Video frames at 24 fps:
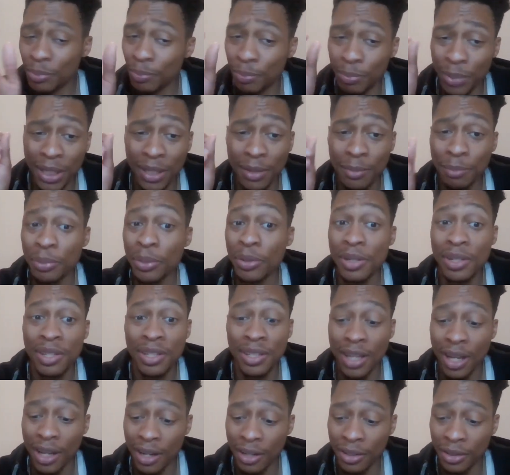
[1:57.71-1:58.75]
being pushed
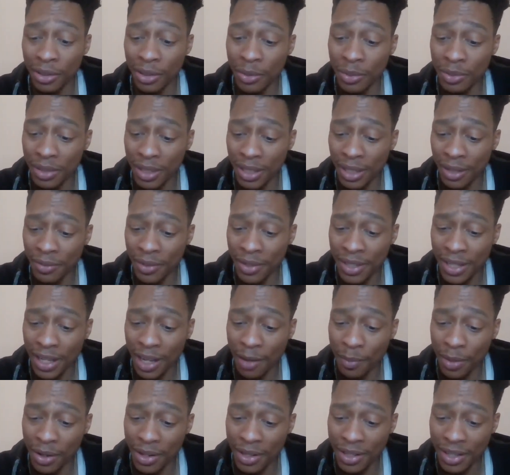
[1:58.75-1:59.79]
down our throats every
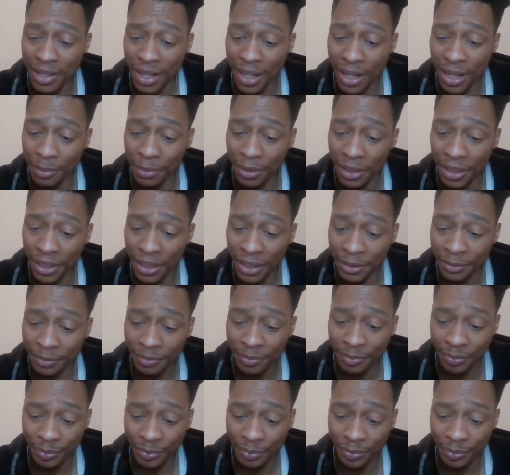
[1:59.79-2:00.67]
time on the timeline.